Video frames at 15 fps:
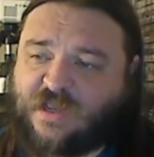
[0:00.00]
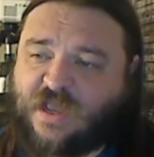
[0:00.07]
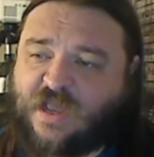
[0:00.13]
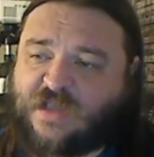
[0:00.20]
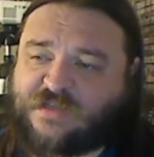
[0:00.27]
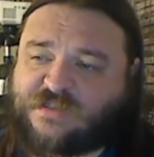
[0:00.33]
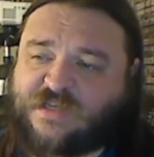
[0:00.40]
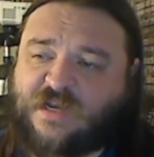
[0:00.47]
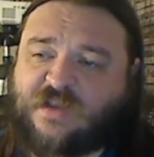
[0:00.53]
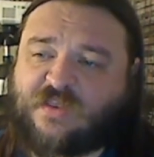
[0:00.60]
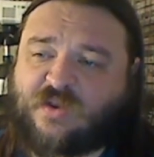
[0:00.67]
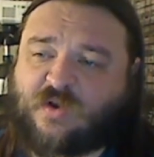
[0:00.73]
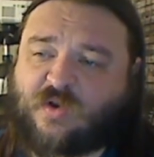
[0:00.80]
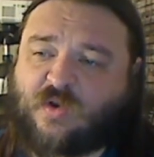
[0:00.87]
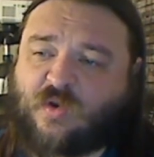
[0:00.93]
setting
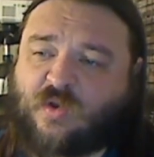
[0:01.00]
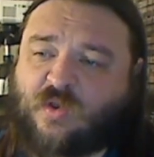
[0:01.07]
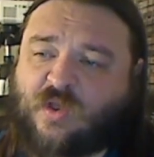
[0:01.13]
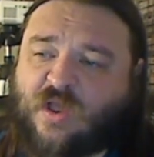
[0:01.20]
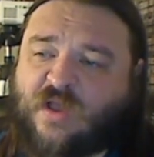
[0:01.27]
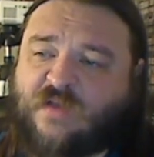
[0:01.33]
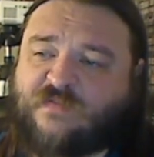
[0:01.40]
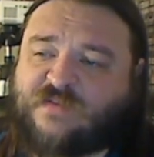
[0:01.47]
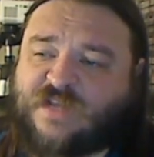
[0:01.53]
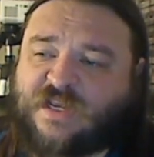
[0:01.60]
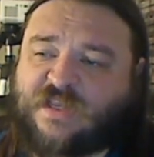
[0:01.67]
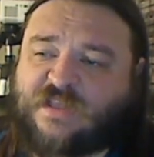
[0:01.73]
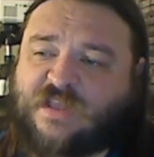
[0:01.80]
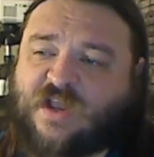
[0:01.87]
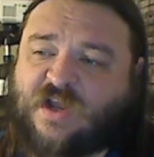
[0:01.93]
their goal of
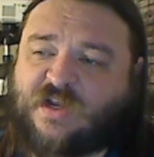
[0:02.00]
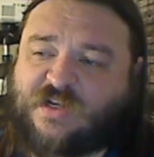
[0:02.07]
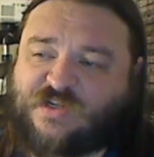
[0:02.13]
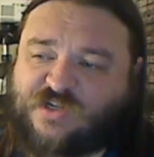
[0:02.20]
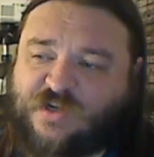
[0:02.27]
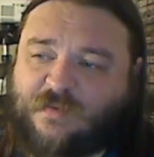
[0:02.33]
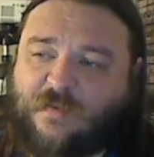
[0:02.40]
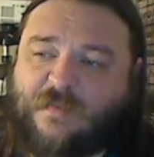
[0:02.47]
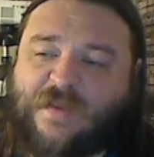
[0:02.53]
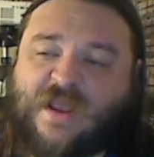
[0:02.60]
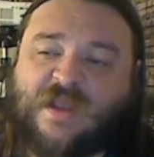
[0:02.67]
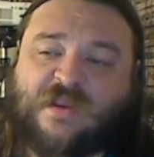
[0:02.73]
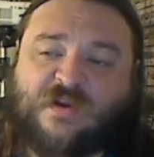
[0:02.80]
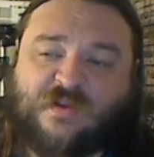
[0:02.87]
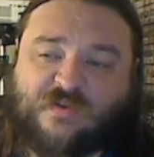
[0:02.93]
taking the audience chamber back
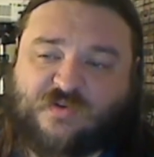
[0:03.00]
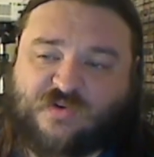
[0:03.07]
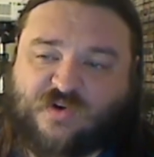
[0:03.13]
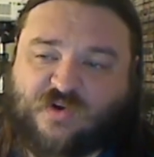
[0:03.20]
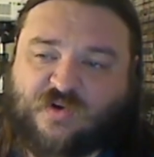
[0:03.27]
another turn.